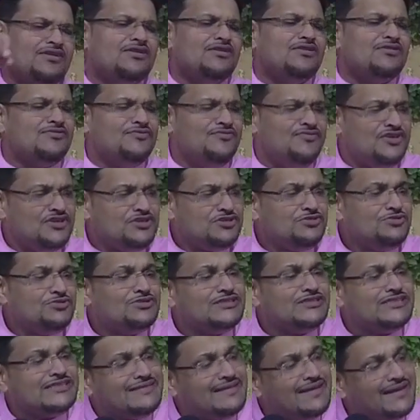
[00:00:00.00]
Vishnu
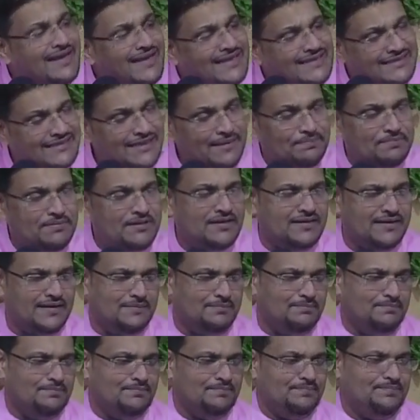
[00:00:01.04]
still accepted him.
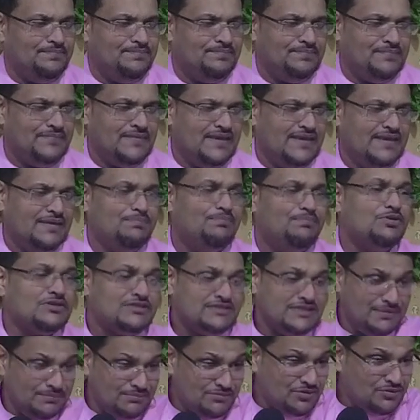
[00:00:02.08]
He puts
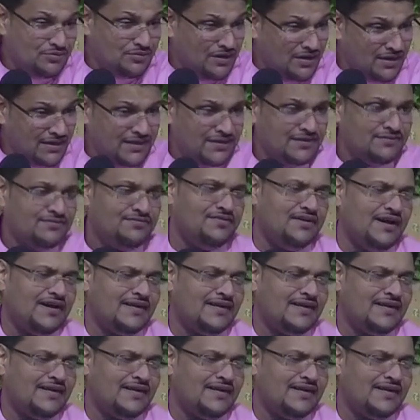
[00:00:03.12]
him to work, in fact.